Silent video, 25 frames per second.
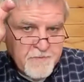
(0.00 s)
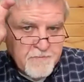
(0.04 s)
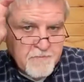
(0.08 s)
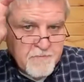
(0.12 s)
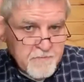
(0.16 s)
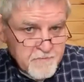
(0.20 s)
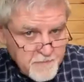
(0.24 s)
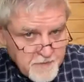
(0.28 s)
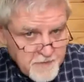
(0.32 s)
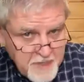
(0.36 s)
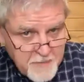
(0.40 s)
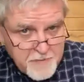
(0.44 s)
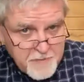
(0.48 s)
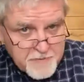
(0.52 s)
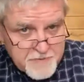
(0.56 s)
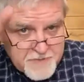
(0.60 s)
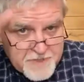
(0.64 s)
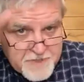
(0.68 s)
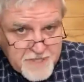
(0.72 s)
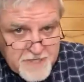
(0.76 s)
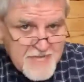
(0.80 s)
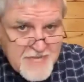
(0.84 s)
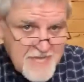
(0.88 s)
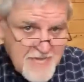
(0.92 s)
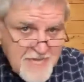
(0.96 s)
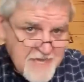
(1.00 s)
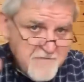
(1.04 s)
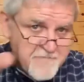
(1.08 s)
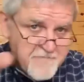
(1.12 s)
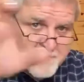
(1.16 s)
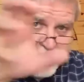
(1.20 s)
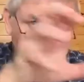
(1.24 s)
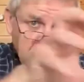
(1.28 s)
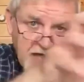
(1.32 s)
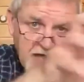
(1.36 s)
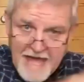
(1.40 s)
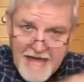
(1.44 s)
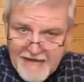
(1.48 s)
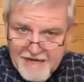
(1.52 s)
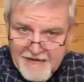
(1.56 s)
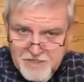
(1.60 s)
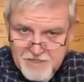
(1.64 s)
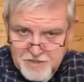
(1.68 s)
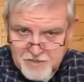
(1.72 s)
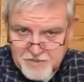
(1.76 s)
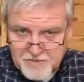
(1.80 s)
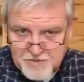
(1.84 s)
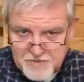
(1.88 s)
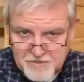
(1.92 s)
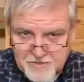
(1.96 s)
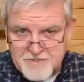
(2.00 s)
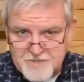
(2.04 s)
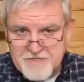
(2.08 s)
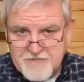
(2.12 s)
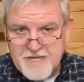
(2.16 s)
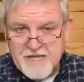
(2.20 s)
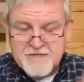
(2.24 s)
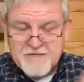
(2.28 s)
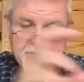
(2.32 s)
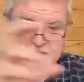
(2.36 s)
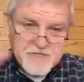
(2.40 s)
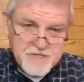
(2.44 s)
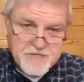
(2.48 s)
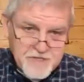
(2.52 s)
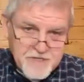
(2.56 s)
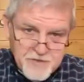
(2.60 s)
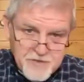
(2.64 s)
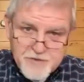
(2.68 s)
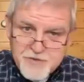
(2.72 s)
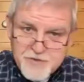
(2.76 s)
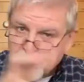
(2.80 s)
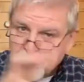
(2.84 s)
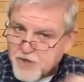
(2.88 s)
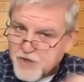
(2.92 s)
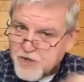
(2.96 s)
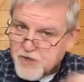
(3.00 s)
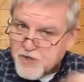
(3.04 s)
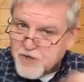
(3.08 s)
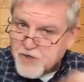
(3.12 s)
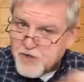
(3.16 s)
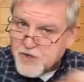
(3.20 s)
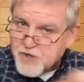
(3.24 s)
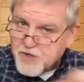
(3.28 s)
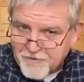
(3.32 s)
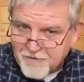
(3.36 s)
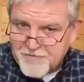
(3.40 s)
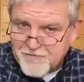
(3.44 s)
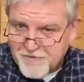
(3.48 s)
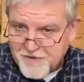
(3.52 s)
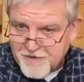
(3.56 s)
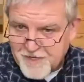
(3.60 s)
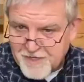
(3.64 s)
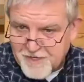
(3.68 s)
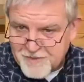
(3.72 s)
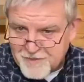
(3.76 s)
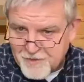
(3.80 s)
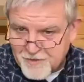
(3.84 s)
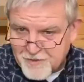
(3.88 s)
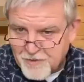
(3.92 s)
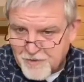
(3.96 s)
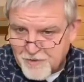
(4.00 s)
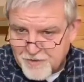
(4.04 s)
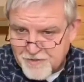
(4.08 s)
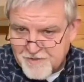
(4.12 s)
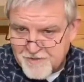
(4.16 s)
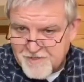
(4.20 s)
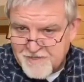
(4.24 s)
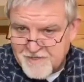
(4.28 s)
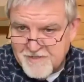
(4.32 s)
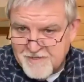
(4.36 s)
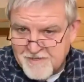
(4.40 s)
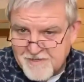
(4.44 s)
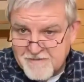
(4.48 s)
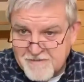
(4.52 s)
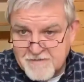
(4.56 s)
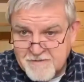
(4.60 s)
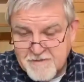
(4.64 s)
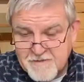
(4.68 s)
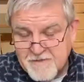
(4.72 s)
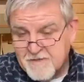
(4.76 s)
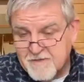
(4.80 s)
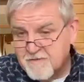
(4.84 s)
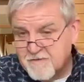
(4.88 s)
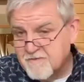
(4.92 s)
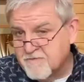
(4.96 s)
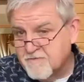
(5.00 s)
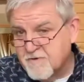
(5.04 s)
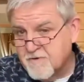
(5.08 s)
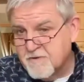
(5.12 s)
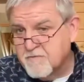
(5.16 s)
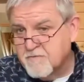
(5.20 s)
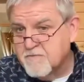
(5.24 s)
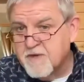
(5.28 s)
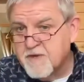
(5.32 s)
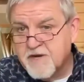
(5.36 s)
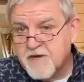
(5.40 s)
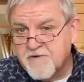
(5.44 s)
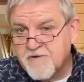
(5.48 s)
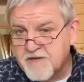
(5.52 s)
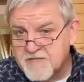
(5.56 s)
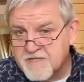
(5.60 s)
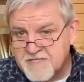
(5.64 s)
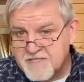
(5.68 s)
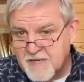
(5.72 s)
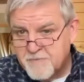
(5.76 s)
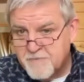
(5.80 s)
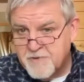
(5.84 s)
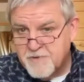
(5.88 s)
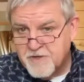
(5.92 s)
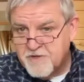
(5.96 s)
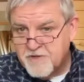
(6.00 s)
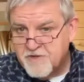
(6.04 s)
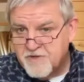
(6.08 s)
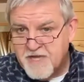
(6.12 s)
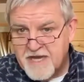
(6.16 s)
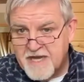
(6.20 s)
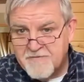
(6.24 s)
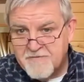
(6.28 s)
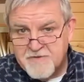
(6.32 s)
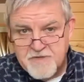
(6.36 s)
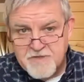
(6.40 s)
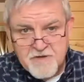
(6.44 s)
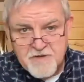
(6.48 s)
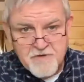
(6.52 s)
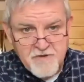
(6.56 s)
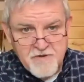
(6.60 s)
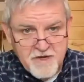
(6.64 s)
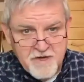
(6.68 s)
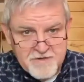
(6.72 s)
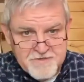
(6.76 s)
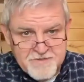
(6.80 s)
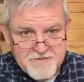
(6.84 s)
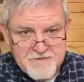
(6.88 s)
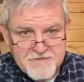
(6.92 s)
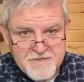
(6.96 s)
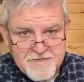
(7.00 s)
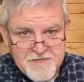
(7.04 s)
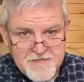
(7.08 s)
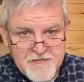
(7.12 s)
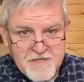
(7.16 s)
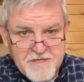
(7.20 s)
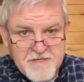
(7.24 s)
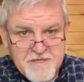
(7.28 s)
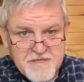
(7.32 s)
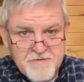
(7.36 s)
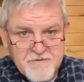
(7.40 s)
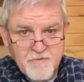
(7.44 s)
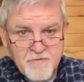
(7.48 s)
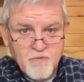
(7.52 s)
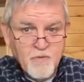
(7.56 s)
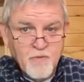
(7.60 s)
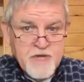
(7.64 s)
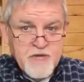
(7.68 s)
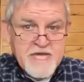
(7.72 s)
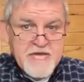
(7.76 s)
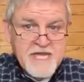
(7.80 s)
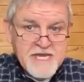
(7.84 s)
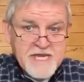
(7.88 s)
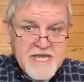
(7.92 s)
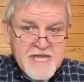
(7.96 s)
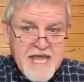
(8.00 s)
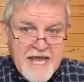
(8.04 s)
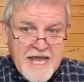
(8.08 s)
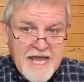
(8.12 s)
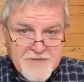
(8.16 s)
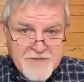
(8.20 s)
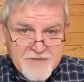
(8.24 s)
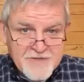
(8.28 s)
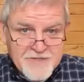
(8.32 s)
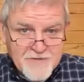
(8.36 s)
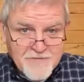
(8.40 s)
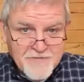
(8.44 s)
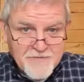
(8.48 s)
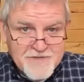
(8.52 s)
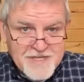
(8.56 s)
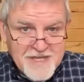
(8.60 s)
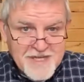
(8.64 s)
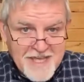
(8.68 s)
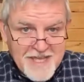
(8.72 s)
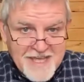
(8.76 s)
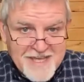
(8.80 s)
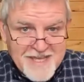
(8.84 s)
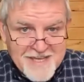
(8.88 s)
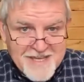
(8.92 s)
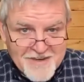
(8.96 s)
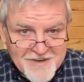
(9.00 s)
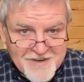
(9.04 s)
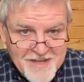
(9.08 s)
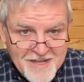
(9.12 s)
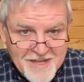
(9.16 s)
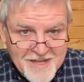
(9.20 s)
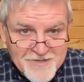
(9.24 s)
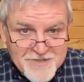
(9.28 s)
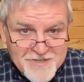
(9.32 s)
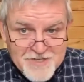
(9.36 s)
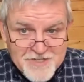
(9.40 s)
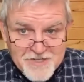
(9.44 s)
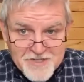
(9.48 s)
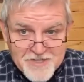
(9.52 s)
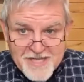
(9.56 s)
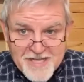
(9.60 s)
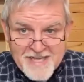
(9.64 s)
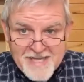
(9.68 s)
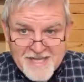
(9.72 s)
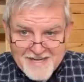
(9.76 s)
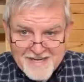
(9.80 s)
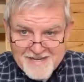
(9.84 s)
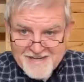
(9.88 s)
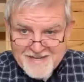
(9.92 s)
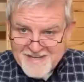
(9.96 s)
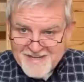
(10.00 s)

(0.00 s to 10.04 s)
people's evil actions and still turn it out for his good. Uh, what better example can you have at the cross? Wicked hands have taken and slain,